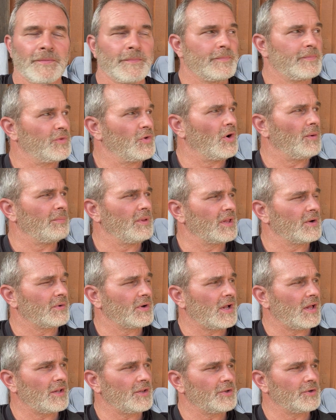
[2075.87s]
Normally
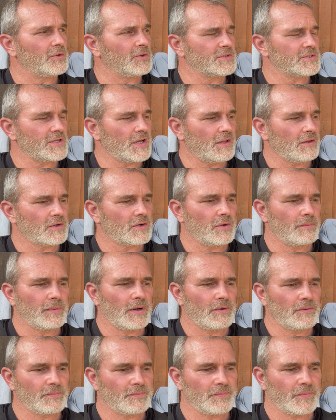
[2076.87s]
what I'll do is I'll come
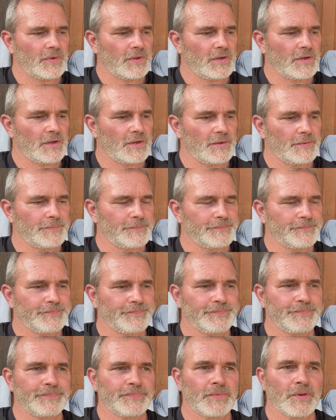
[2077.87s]
out and
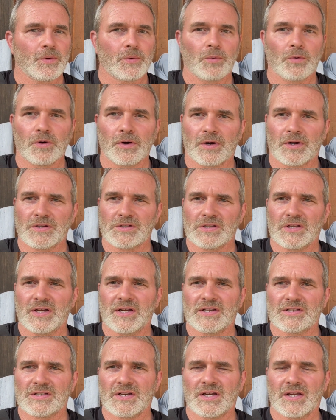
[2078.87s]
work as
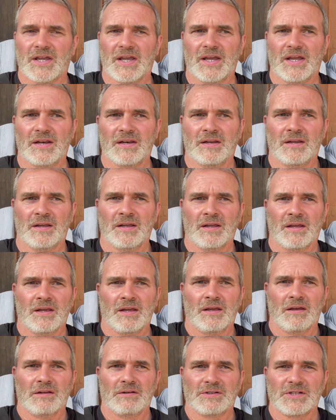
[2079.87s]
late as I can
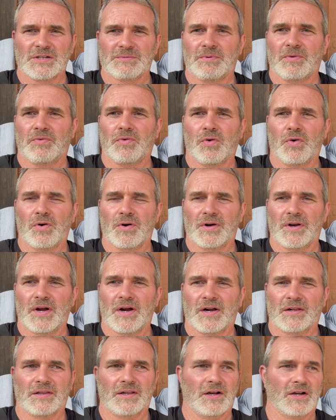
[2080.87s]
just before
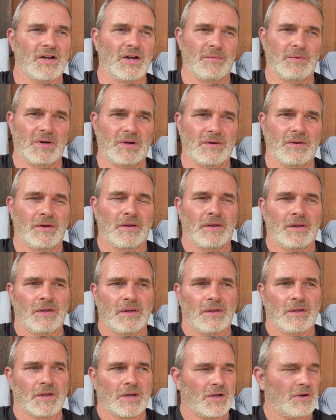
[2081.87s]
dark, then I'll
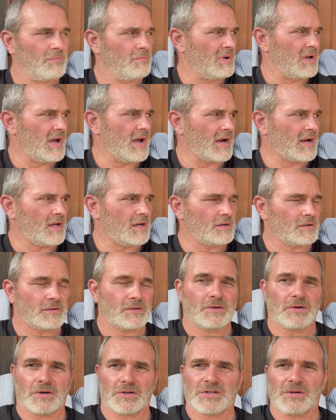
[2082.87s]
come back and
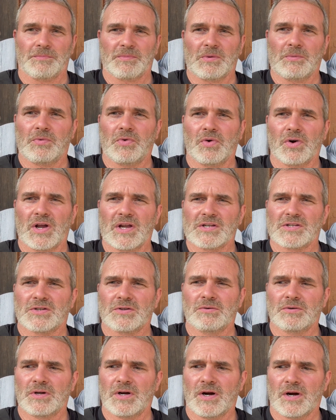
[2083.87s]
cook something before it gets
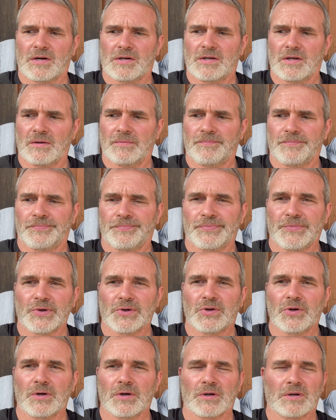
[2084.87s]
too dark to
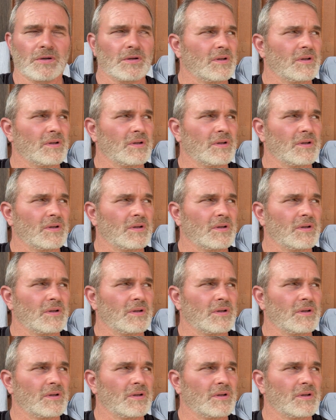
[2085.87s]
cook.